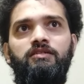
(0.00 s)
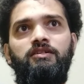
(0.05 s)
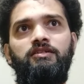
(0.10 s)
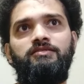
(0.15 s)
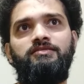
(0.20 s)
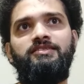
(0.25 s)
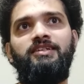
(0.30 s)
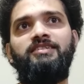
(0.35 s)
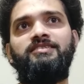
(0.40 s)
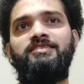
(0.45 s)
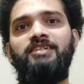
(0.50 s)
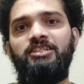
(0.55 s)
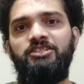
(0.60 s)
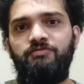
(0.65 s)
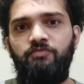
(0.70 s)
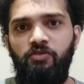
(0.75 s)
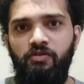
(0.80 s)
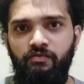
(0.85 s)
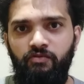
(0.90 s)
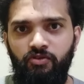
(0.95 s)

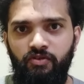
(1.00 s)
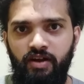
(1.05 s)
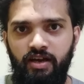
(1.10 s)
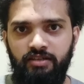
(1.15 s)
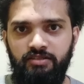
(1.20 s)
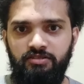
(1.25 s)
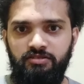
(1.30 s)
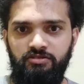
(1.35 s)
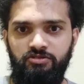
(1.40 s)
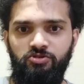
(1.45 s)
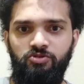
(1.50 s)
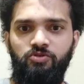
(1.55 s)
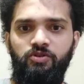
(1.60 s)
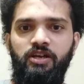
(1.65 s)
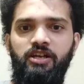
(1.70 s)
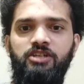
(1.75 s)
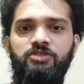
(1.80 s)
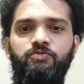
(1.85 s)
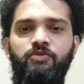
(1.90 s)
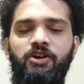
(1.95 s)
successful for us. So
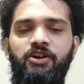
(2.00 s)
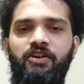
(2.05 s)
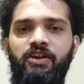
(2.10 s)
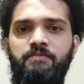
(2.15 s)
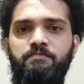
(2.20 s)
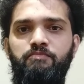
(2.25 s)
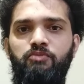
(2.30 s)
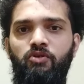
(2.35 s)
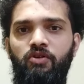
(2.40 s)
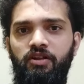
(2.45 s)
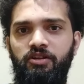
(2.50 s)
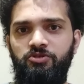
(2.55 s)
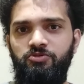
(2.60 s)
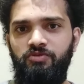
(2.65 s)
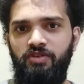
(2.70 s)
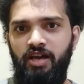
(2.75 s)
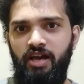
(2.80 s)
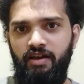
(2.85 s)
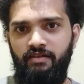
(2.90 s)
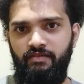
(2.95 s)
it is very important to
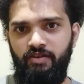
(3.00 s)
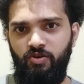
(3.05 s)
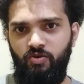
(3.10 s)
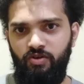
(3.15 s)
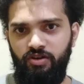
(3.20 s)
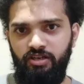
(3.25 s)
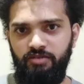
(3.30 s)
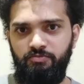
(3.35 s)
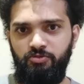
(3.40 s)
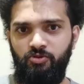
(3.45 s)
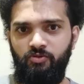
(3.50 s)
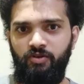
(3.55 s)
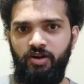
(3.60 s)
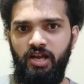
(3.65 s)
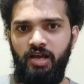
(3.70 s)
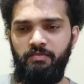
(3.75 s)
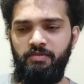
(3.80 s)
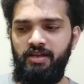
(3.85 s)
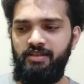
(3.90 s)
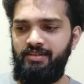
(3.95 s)
have an audit
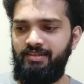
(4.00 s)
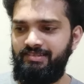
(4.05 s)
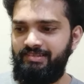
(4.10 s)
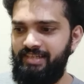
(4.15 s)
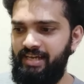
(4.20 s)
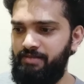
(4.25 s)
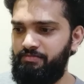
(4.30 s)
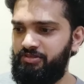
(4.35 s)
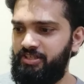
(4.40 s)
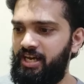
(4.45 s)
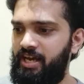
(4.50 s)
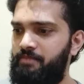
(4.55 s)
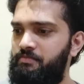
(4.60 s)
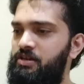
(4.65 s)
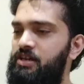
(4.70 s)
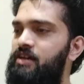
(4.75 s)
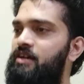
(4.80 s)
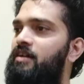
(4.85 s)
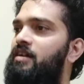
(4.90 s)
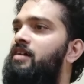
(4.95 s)
program, at the same time
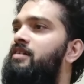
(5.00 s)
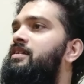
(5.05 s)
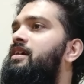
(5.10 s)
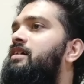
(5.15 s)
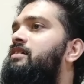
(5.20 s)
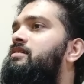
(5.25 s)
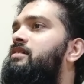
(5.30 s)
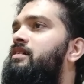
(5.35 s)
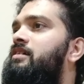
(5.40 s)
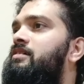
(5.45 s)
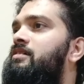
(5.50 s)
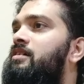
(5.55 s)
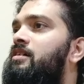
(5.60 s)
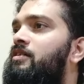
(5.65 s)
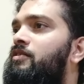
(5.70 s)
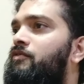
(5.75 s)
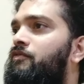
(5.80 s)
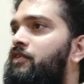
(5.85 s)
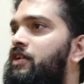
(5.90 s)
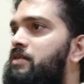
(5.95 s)
conducting
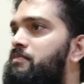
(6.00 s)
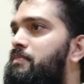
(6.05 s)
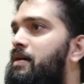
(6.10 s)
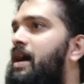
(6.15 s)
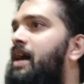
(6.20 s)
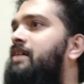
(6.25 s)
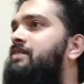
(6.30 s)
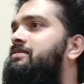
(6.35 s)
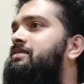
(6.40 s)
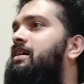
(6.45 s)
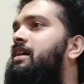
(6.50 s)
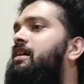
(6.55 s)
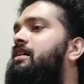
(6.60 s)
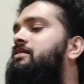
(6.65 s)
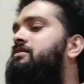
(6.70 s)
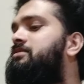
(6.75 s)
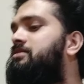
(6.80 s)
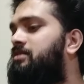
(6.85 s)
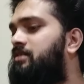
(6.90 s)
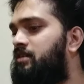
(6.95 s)
feedbacks
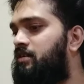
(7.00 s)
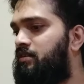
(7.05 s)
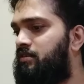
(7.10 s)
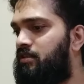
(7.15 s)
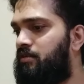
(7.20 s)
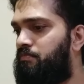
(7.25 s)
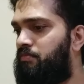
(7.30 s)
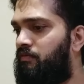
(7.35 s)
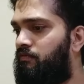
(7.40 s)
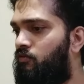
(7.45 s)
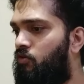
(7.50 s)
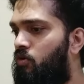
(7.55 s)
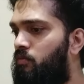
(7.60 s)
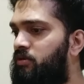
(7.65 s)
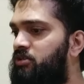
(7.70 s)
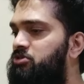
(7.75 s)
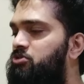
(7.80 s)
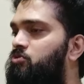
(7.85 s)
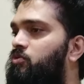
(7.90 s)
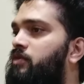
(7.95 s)
and the
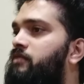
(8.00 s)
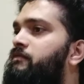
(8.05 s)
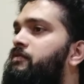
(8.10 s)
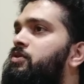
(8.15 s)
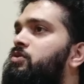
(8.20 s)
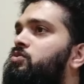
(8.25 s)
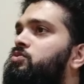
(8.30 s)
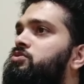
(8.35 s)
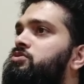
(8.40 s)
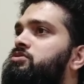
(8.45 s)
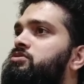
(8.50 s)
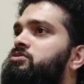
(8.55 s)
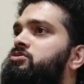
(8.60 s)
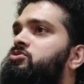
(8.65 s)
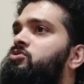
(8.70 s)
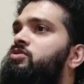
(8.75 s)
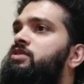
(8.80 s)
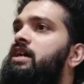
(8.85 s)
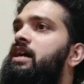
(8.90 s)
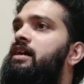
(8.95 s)
performance reviews,
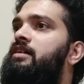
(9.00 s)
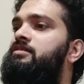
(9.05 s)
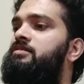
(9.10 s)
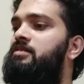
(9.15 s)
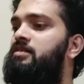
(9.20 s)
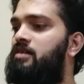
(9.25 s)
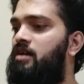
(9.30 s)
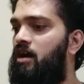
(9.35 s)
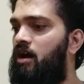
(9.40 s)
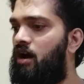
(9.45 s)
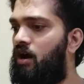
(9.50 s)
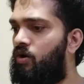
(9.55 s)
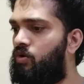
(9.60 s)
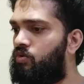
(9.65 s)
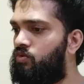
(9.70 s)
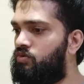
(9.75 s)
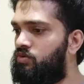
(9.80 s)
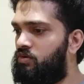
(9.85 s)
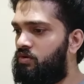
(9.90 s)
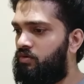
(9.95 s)
so that
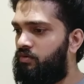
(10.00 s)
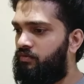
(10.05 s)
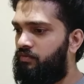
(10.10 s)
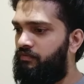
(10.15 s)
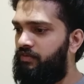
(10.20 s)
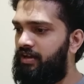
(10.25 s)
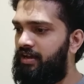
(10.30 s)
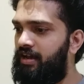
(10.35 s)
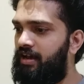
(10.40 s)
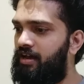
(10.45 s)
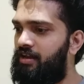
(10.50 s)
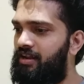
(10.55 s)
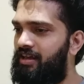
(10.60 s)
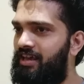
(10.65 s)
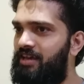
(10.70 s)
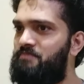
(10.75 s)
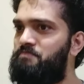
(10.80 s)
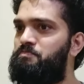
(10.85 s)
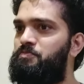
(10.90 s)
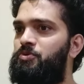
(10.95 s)
how we can
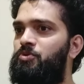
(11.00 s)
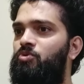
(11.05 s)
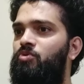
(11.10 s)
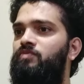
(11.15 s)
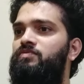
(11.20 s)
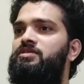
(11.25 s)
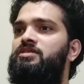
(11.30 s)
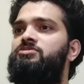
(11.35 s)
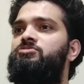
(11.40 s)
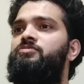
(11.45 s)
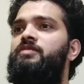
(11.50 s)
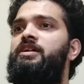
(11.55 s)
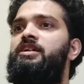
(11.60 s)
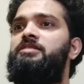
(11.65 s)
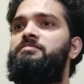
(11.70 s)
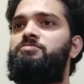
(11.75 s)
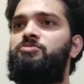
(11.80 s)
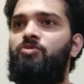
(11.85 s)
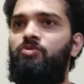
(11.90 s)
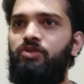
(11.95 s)
improve the
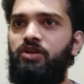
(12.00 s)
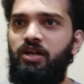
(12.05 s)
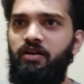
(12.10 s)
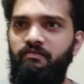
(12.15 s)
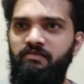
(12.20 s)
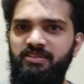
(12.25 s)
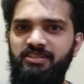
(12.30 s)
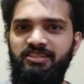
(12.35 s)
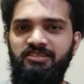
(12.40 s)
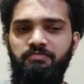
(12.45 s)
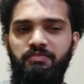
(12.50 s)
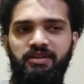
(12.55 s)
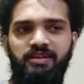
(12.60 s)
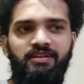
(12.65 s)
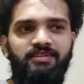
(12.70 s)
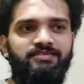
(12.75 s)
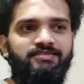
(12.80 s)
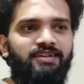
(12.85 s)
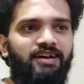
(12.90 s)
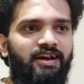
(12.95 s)
training program which has been
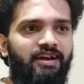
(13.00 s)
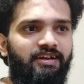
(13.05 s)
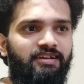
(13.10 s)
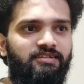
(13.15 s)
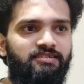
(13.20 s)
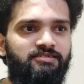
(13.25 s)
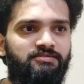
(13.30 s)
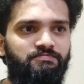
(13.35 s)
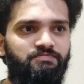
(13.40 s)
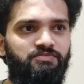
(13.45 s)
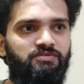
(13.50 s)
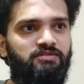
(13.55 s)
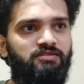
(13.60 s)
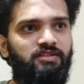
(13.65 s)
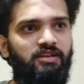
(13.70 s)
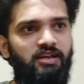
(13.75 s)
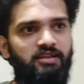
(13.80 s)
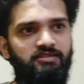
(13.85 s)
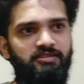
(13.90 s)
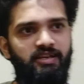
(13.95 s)
designed,
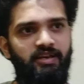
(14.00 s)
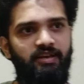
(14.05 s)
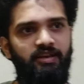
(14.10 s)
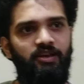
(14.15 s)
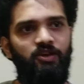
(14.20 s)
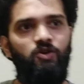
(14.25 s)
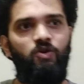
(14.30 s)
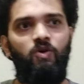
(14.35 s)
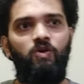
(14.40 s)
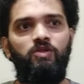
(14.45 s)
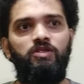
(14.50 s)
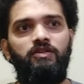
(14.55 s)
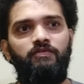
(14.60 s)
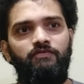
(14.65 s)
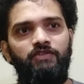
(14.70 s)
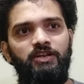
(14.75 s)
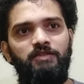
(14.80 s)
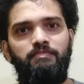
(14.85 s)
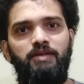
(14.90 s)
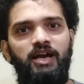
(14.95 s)
taking all the
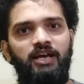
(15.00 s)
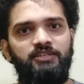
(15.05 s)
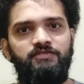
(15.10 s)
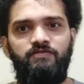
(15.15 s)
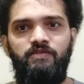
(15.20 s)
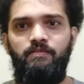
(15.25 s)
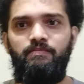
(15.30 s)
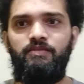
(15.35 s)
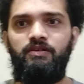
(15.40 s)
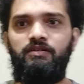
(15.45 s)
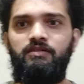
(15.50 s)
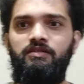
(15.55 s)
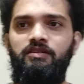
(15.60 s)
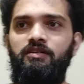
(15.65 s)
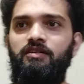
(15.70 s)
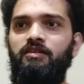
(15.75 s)
feedbacks from the